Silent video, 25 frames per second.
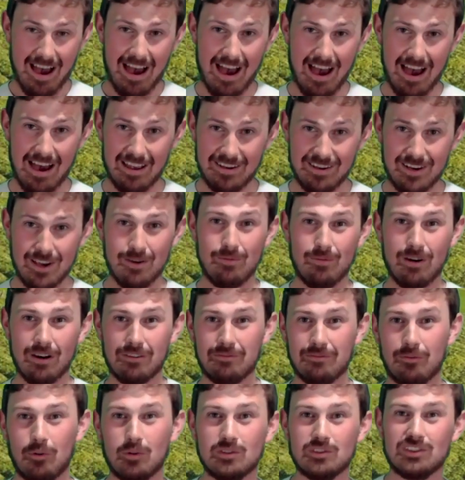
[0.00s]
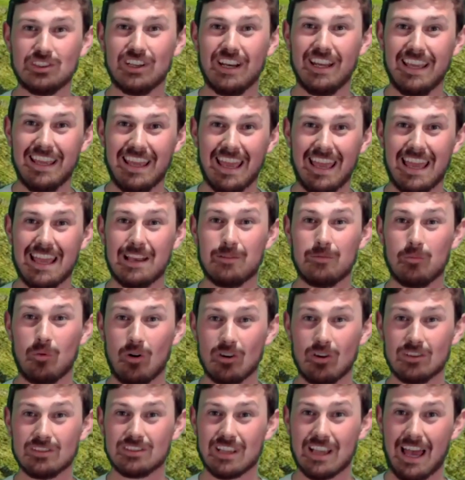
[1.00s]
No, unfortunately, it
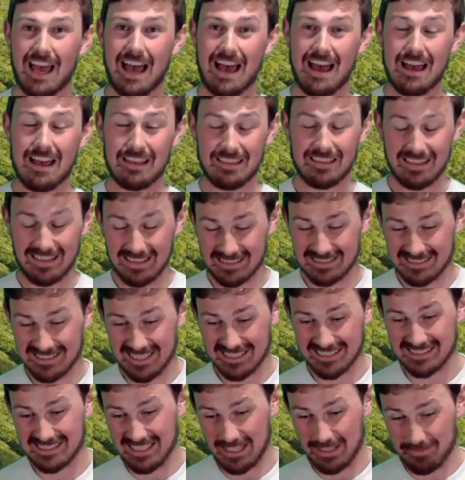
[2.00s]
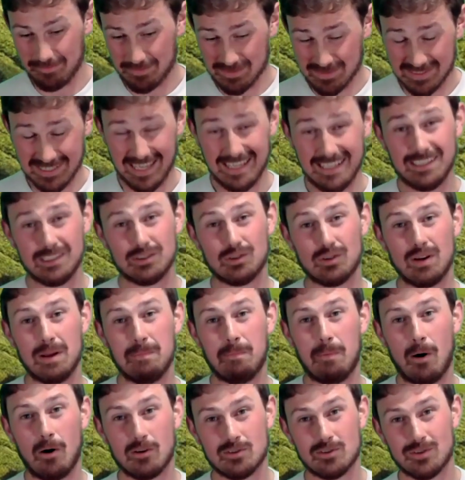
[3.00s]
was 16th century
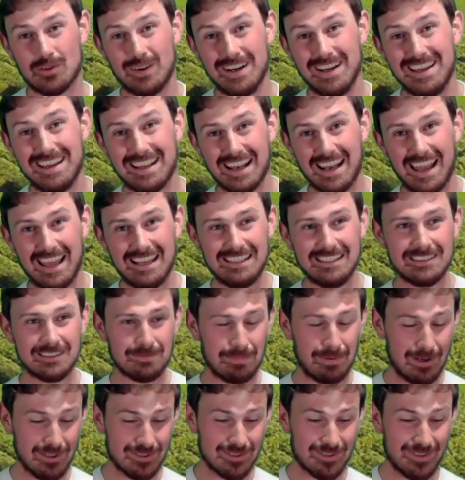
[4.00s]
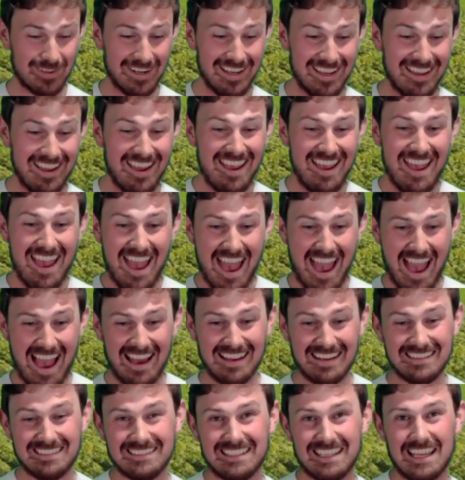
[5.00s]
pottery, glazed pottery,
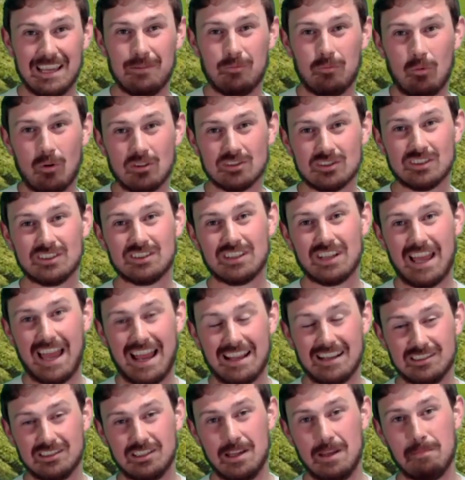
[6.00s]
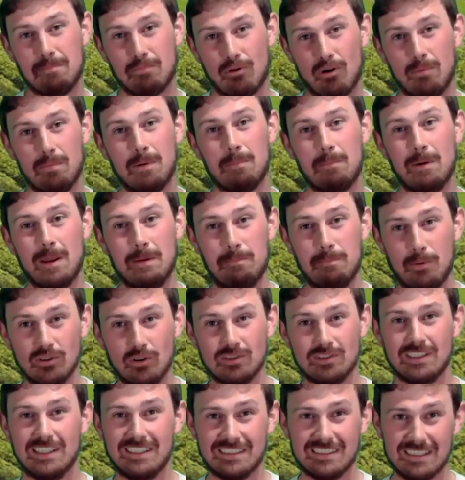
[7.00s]
and it was actually probably
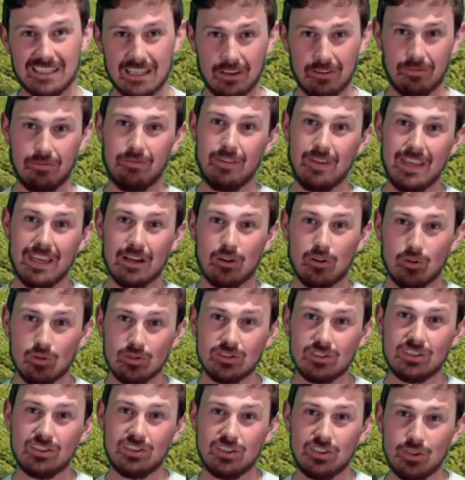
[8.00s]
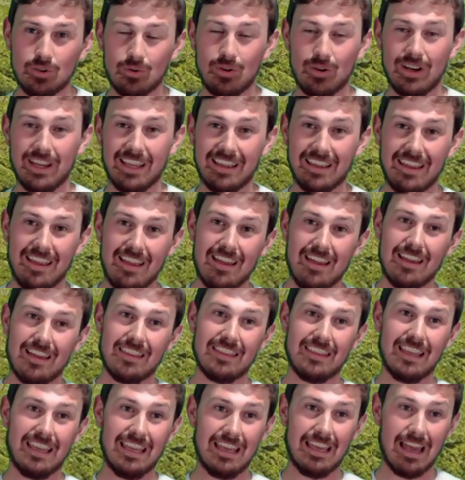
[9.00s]
put into the fields during
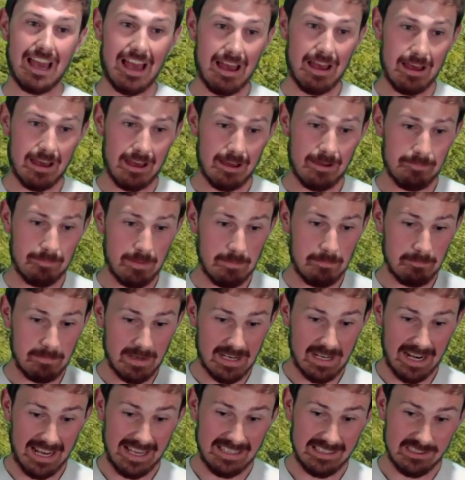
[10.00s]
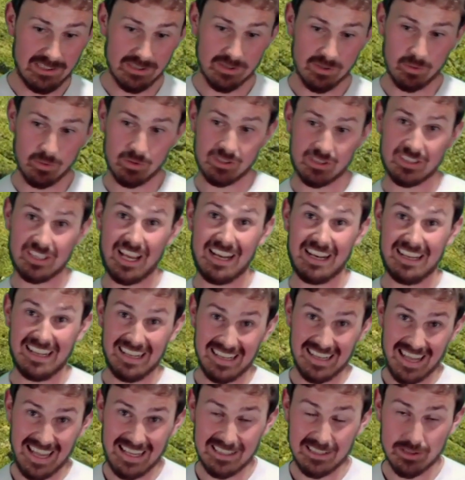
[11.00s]
the Middle Ages or
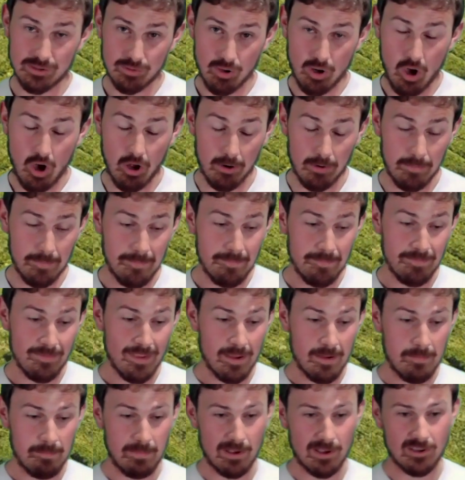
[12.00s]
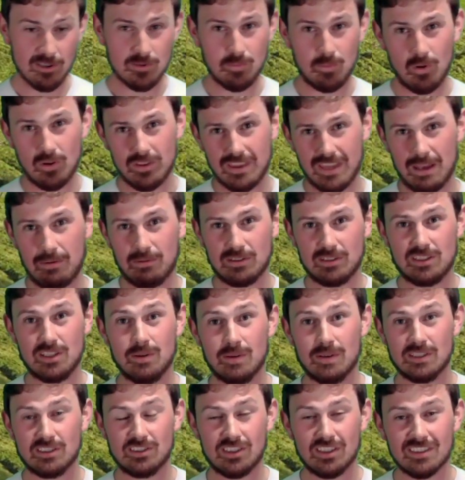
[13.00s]
slightly later on, because what they would
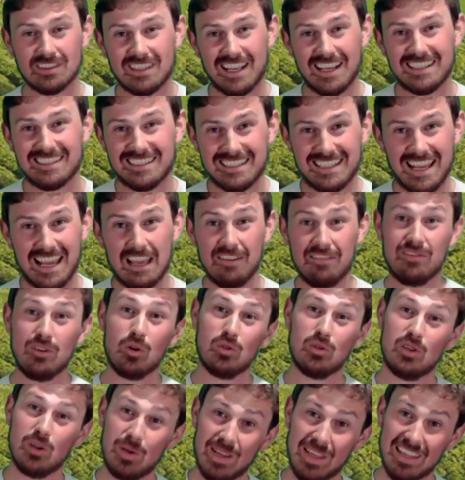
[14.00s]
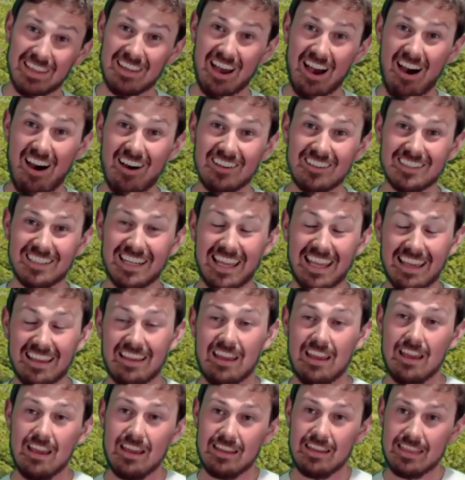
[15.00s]
do is, just like today, if you're doing
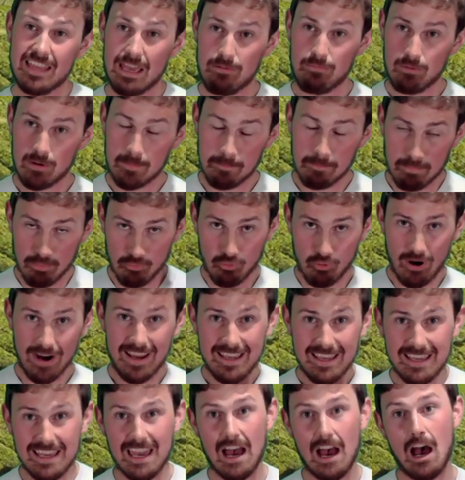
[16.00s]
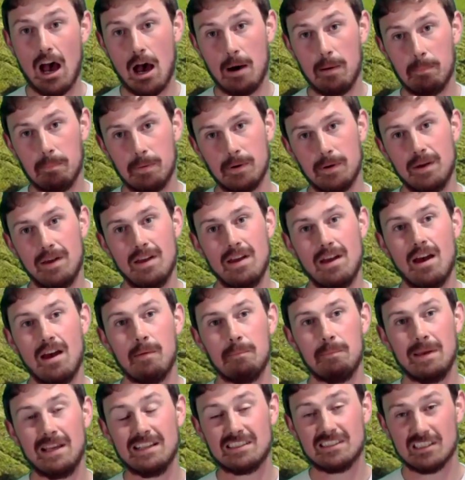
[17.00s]
gardening, they would break up
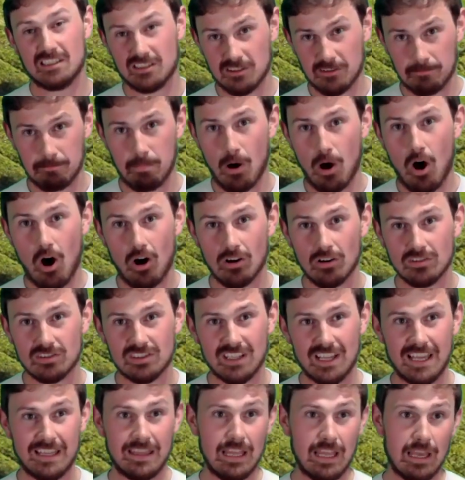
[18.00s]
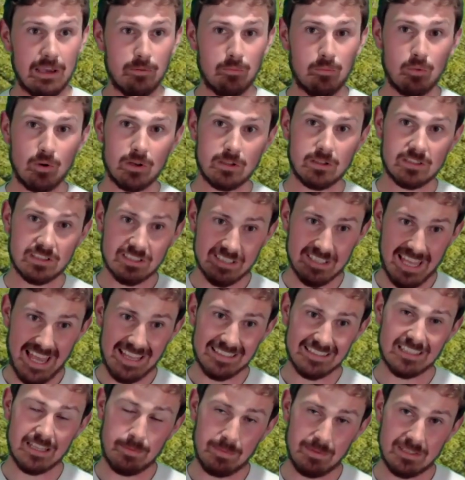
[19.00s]
pieces of pots and they would
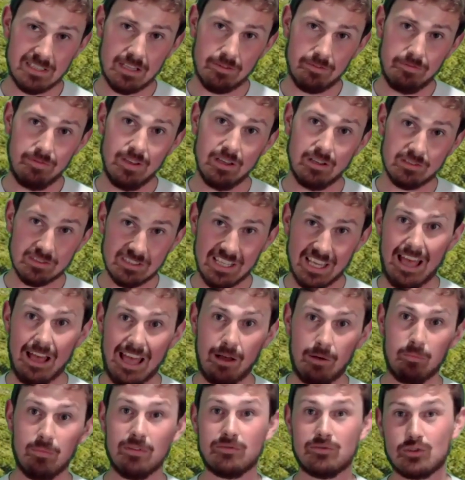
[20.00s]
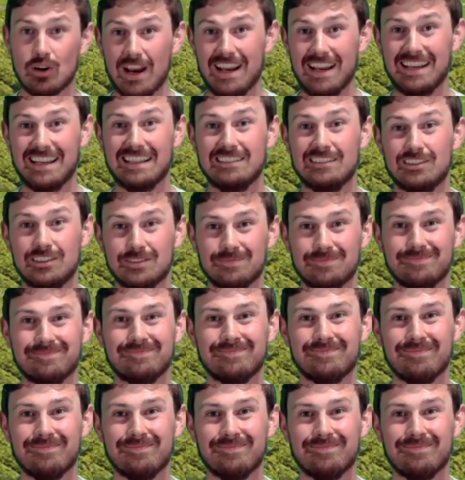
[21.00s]
scatter them into the fields to help with drainage.